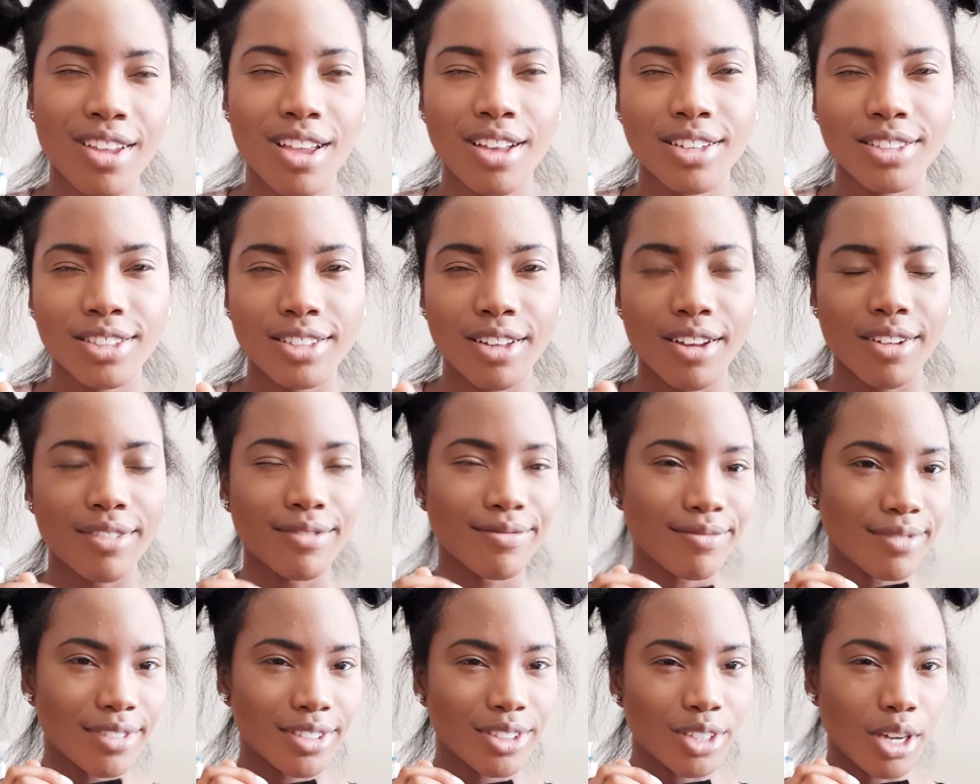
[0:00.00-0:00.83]
so
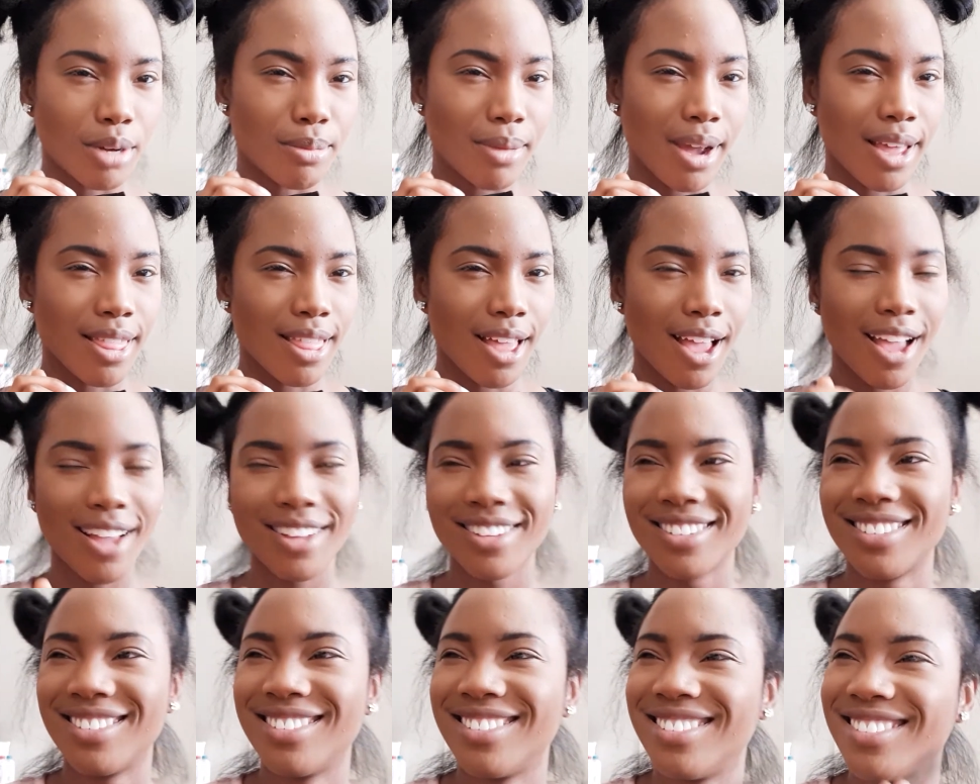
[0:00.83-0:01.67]
don't
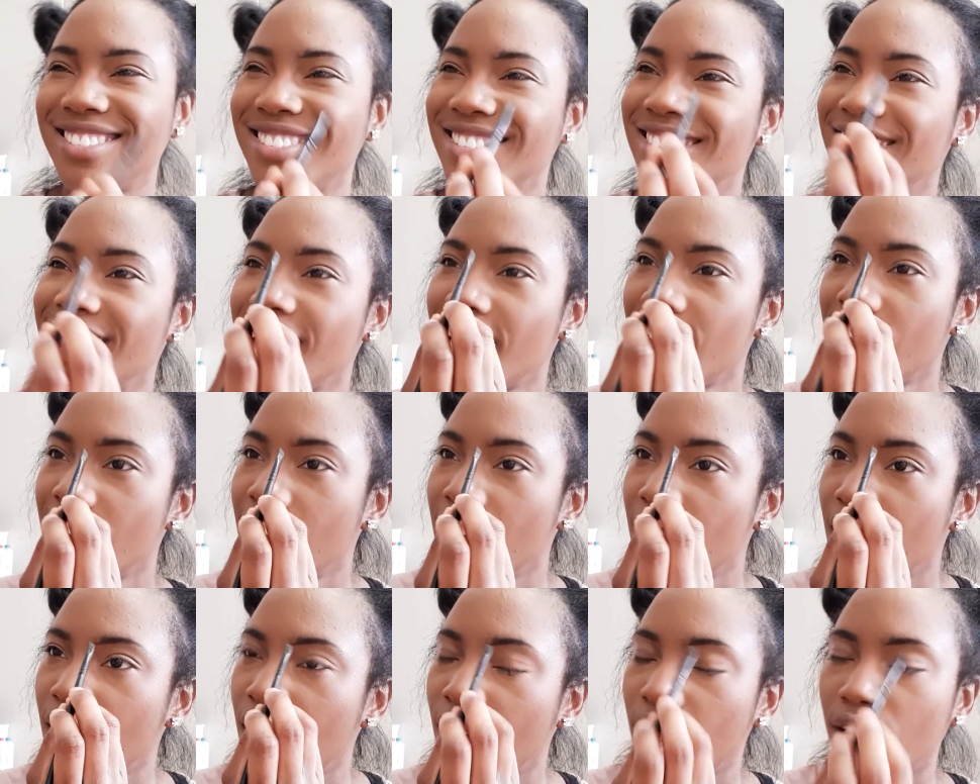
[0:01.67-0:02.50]

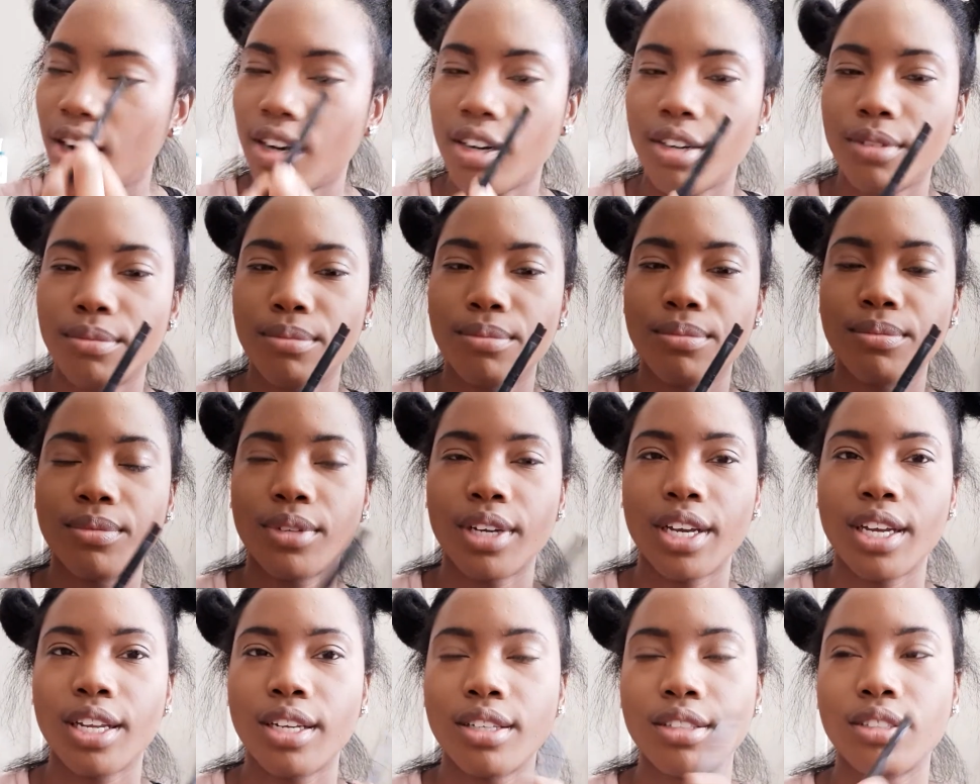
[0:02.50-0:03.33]
mind that.
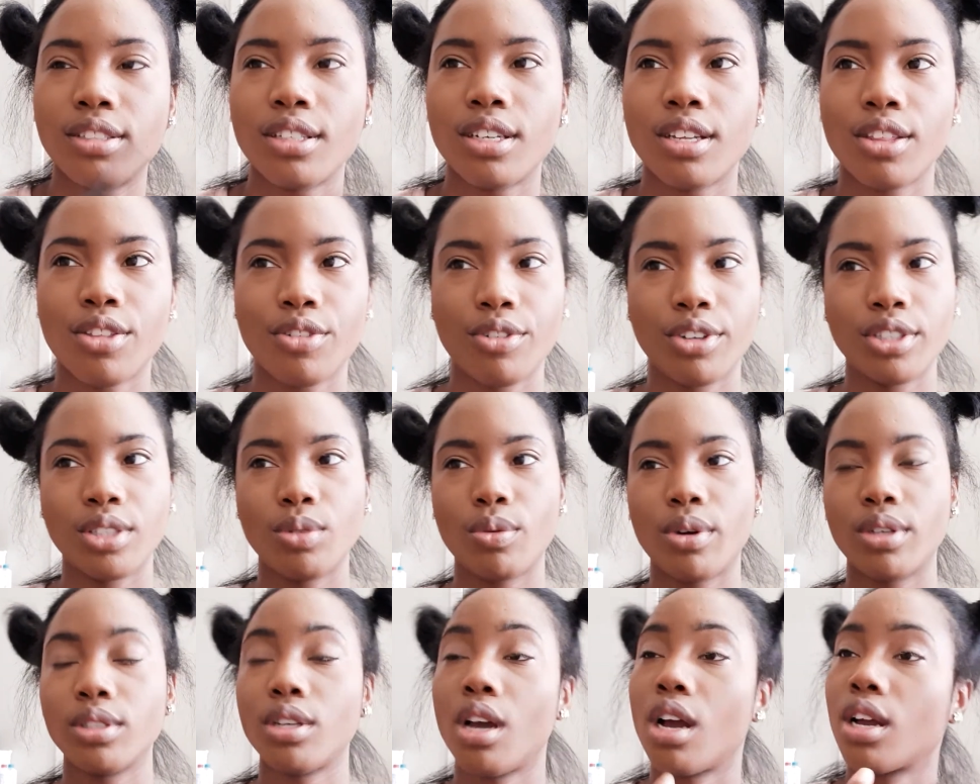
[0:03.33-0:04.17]
And the reason why
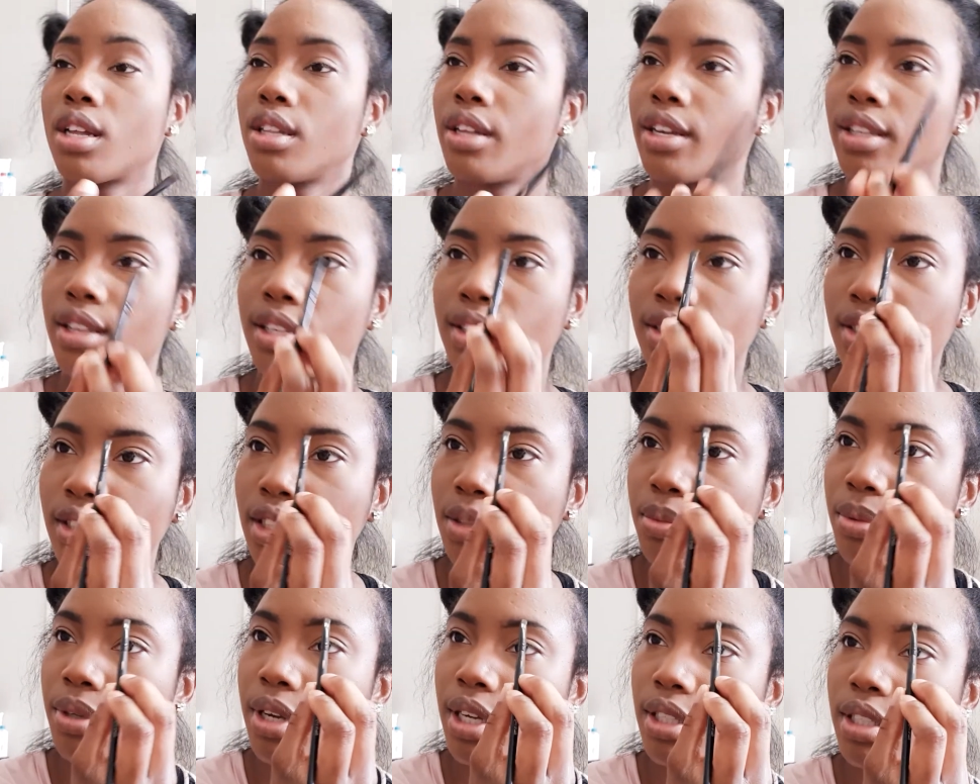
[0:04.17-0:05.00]
I'm talking like this is
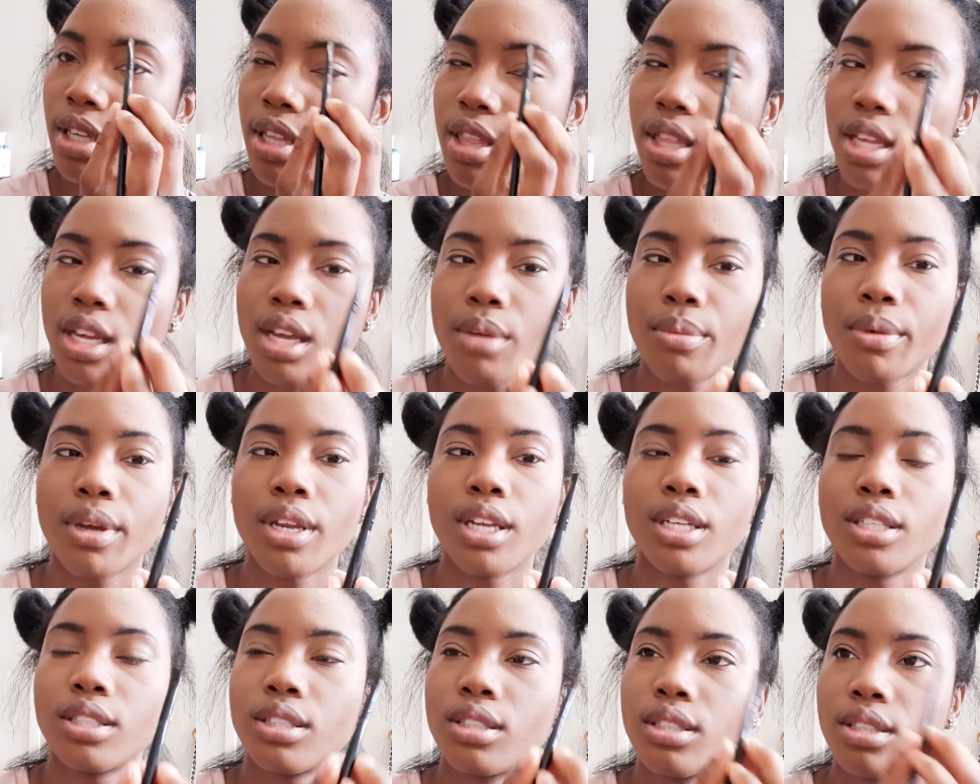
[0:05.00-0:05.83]
because I think I'm
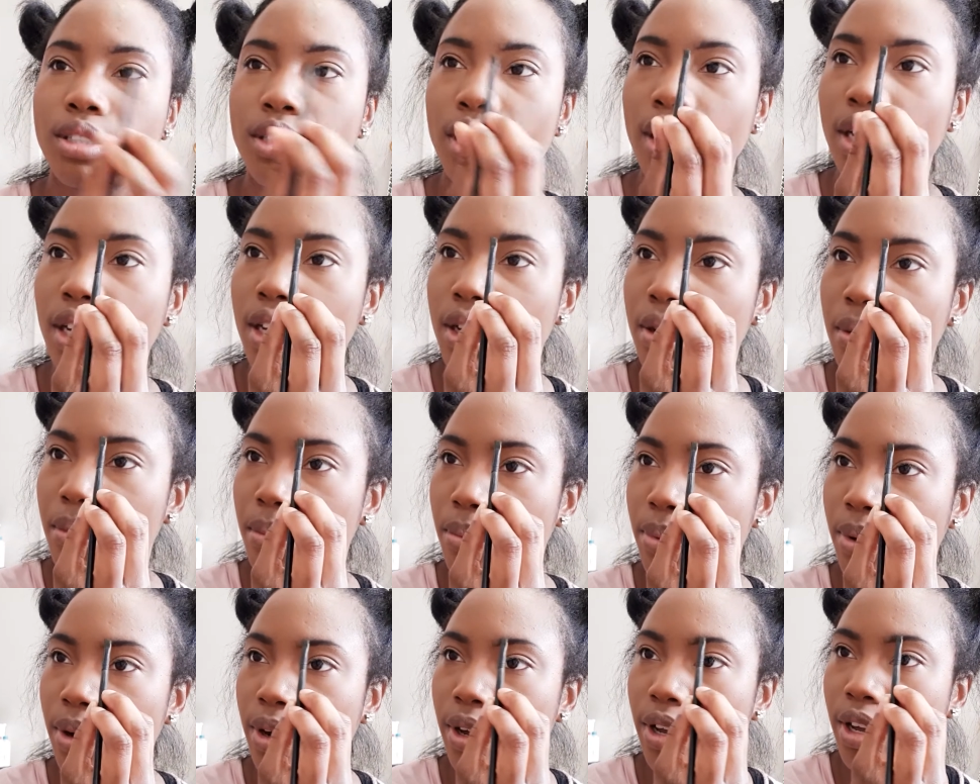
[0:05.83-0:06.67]
getting sick,
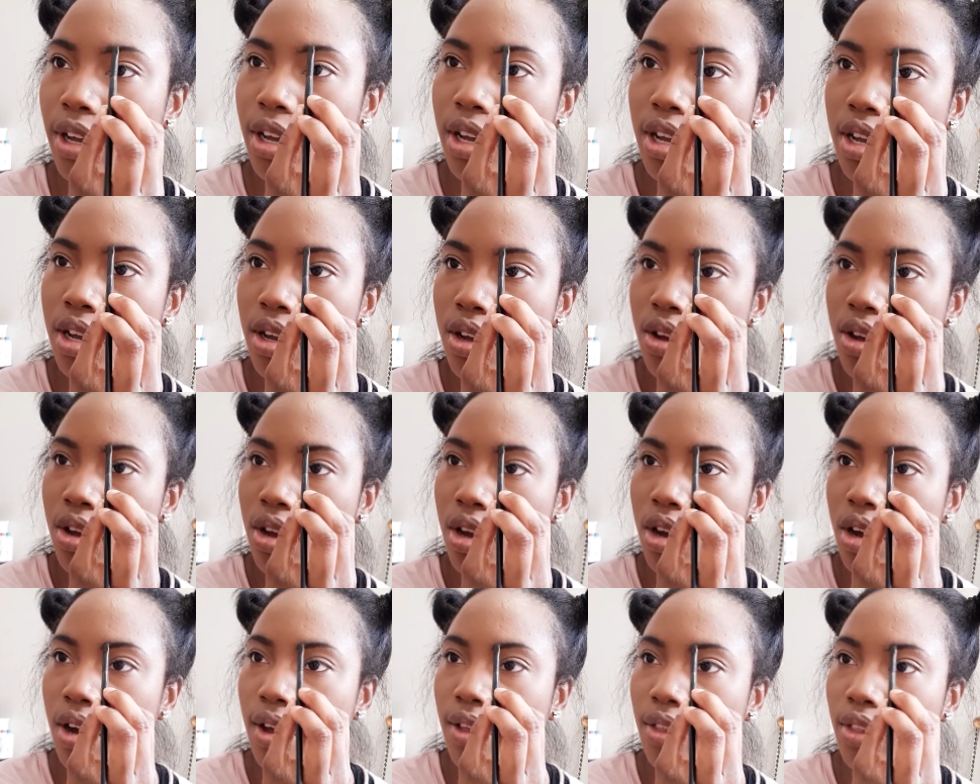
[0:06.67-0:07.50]
but
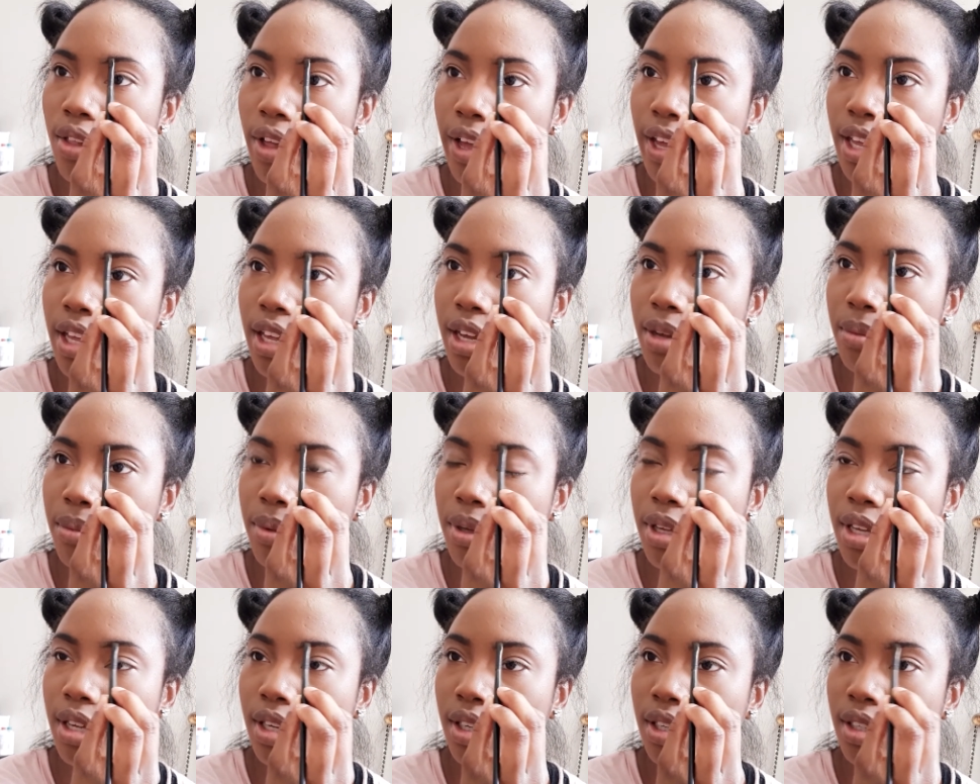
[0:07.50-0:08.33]
I like it
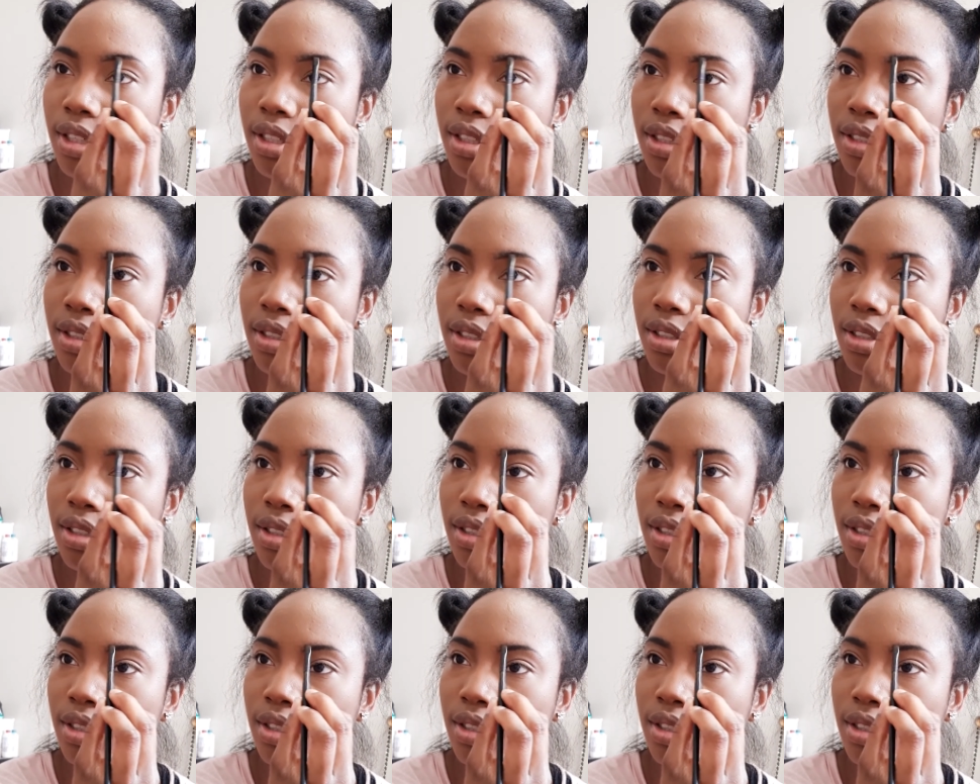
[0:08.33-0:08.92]
because